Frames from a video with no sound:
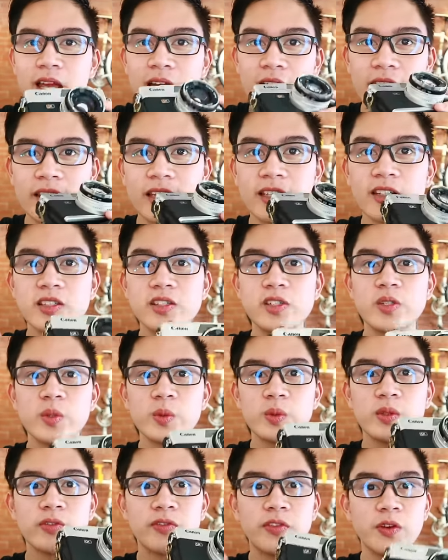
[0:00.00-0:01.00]
it can
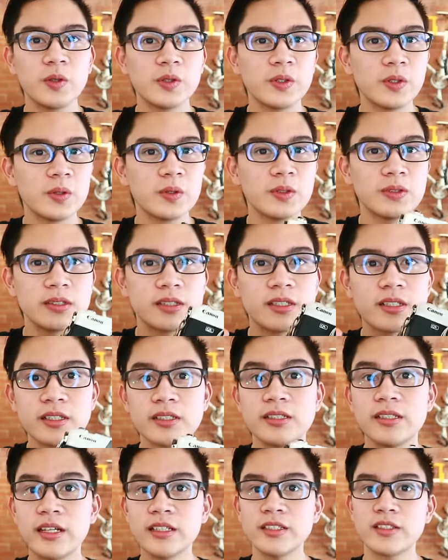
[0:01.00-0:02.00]
shoot photos
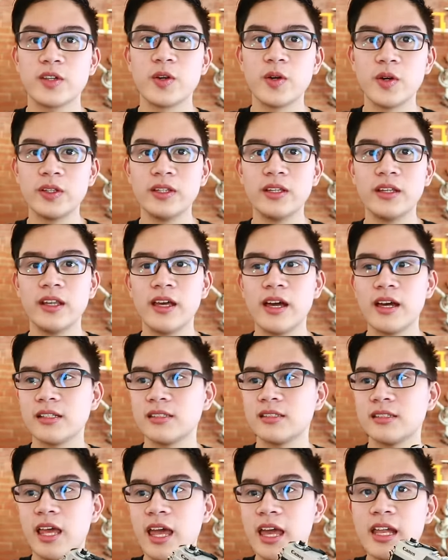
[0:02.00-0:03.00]
just as good
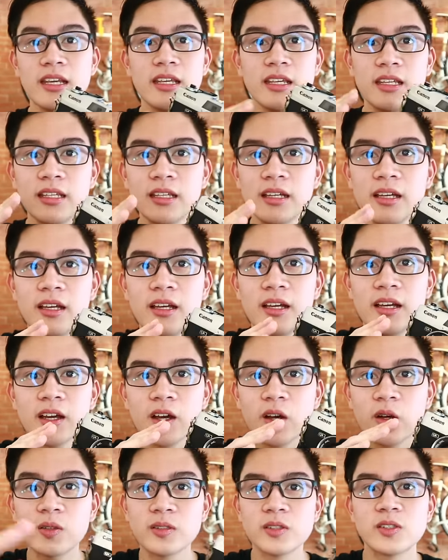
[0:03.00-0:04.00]
as any
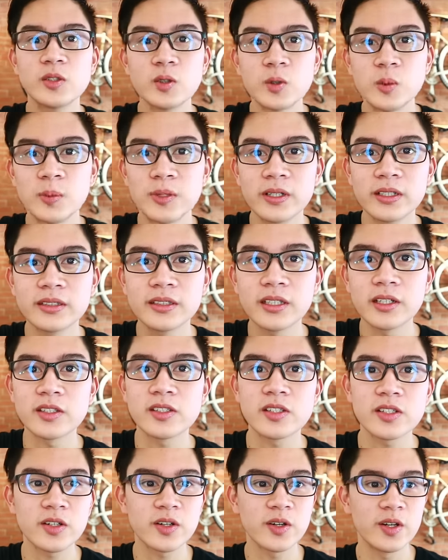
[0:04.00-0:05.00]
consumer
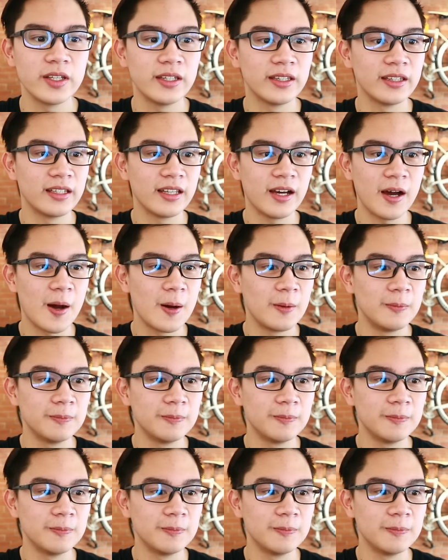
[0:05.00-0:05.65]
touchscreen